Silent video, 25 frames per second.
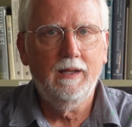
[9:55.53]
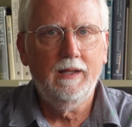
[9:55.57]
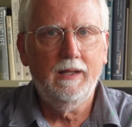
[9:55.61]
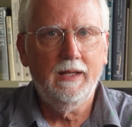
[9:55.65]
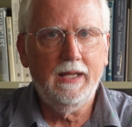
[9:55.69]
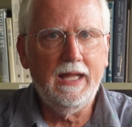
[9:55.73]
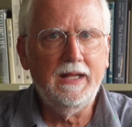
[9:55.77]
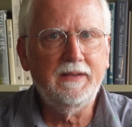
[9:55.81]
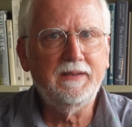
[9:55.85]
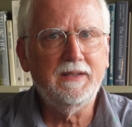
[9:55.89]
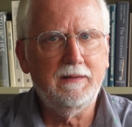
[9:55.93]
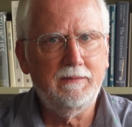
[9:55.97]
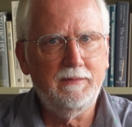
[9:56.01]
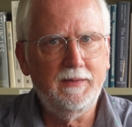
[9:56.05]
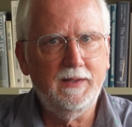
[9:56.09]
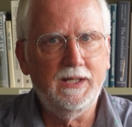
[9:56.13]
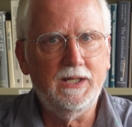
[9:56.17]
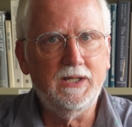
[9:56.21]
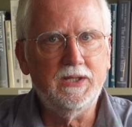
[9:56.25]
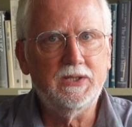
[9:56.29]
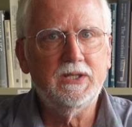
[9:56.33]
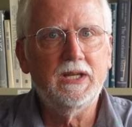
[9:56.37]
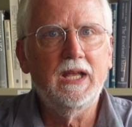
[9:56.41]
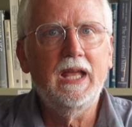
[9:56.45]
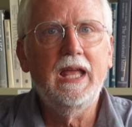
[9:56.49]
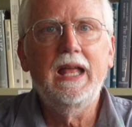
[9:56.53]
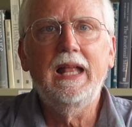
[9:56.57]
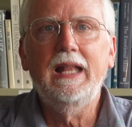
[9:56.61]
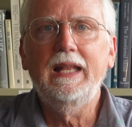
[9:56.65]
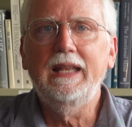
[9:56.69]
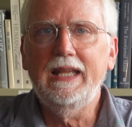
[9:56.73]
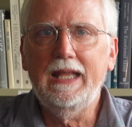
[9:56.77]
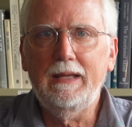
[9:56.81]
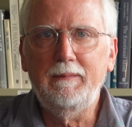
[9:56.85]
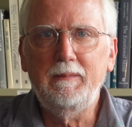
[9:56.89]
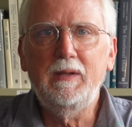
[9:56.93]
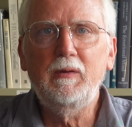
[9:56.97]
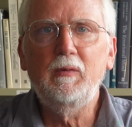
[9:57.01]
As I finish,
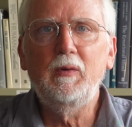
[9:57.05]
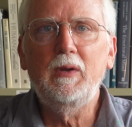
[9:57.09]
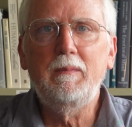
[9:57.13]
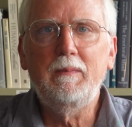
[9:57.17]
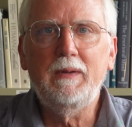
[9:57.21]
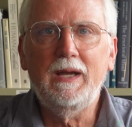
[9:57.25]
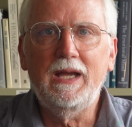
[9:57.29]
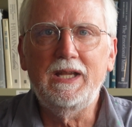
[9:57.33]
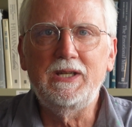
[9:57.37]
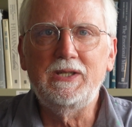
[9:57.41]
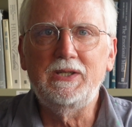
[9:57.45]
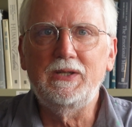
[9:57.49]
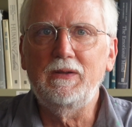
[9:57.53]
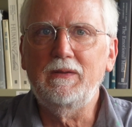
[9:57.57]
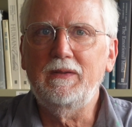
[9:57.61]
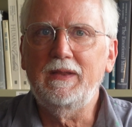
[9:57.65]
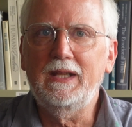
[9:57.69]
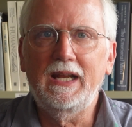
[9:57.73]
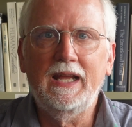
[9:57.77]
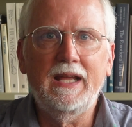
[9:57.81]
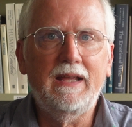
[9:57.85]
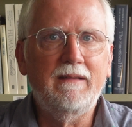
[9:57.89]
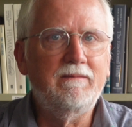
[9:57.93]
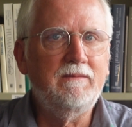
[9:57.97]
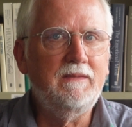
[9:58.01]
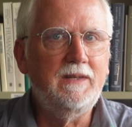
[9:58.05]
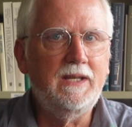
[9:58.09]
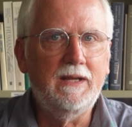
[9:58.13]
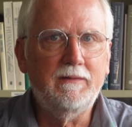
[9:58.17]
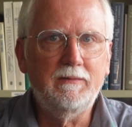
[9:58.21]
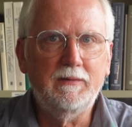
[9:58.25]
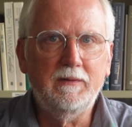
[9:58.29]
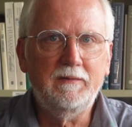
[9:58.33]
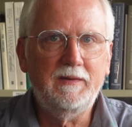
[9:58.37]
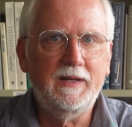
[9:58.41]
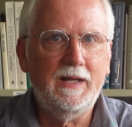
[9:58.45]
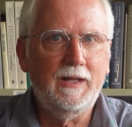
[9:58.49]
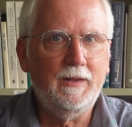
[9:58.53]
let me remind you that I have
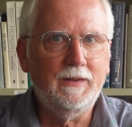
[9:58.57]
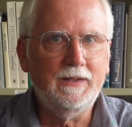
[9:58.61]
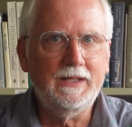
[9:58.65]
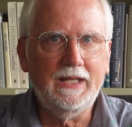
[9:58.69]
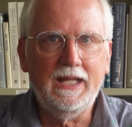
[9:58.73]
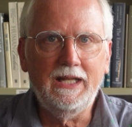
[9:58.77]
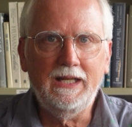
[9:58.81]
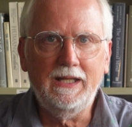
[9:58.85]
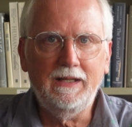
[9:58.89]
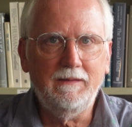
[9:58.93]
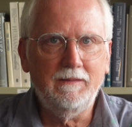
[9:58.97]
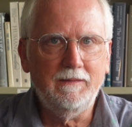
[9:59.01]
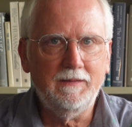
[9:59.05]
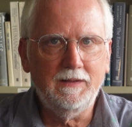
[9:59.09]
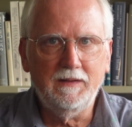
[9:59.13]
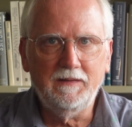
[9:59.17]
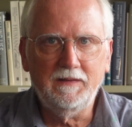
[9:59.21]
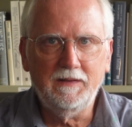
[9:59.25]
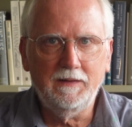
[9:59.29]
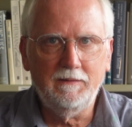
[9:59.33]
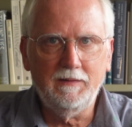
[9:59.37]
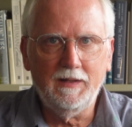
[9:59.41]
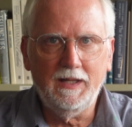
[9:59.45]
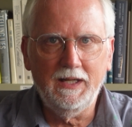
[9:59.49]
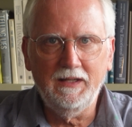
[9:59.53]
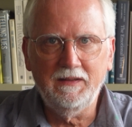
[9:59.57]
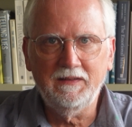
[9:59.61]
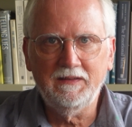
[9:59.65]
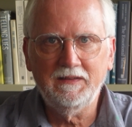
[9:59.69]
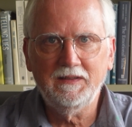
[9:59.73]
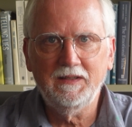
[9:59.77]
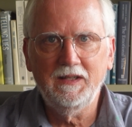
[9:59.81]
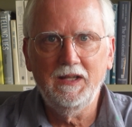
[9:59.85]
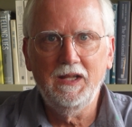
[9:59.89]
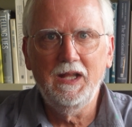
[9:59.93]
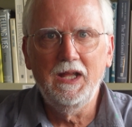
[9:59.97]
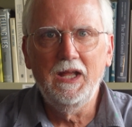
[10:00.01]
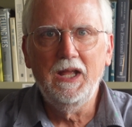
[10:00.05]
never followed any of this advice.
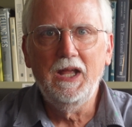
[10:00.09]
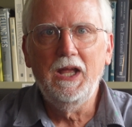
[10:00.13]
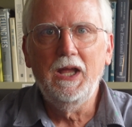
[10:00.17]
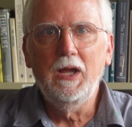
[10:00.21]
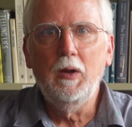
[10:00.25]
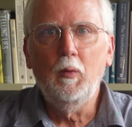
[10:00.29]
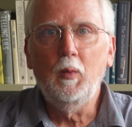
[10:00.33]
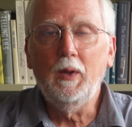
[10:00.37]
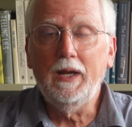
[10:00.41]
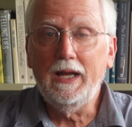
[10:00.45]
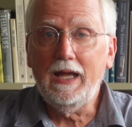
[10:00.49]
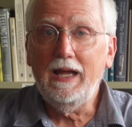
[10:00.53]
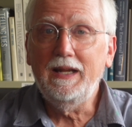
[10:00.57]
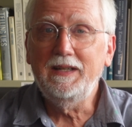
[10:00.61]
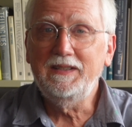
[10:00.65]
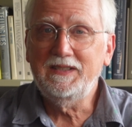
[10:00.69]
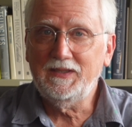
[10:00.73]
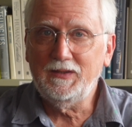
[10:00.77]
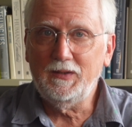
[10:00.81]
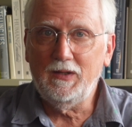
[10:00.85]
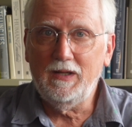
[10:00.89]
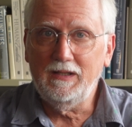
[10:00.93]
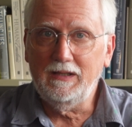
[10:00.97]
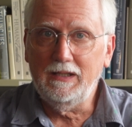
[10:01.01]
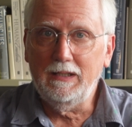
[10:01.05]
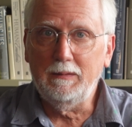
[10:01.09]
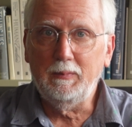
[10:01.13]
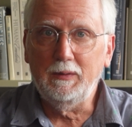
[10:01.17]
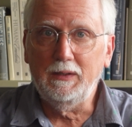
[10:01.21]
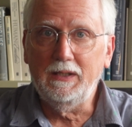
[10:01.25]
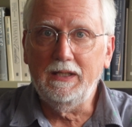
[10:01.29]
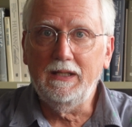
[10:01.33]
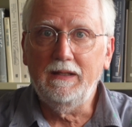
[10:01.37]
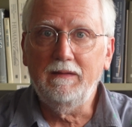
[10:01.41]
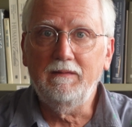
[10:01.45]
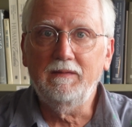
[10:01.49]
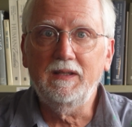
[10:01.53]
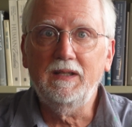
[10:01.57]
What I strongly
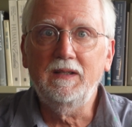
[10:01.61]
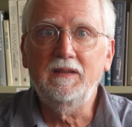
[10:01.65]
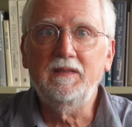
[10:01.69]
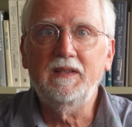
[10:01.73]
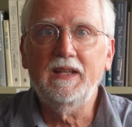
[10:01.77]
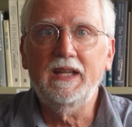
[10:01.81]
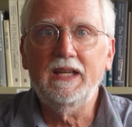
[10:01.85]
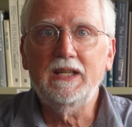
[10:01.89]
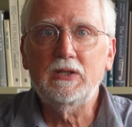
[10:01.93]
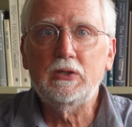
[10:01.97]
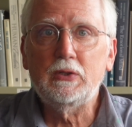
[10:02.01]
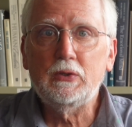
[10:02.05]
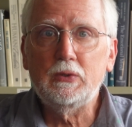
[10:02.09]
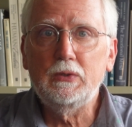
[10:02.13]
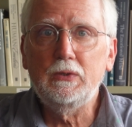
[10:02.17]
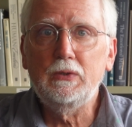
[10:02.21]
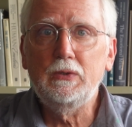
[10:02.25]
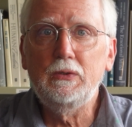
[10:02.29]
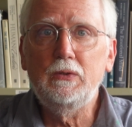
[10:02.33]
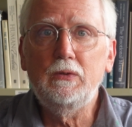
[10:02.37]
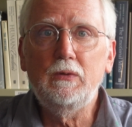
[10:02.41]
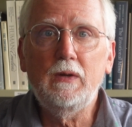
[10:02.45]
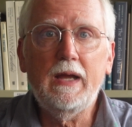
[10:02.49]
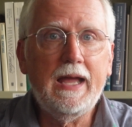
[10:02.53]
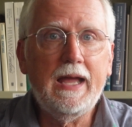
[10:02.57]
believe is that true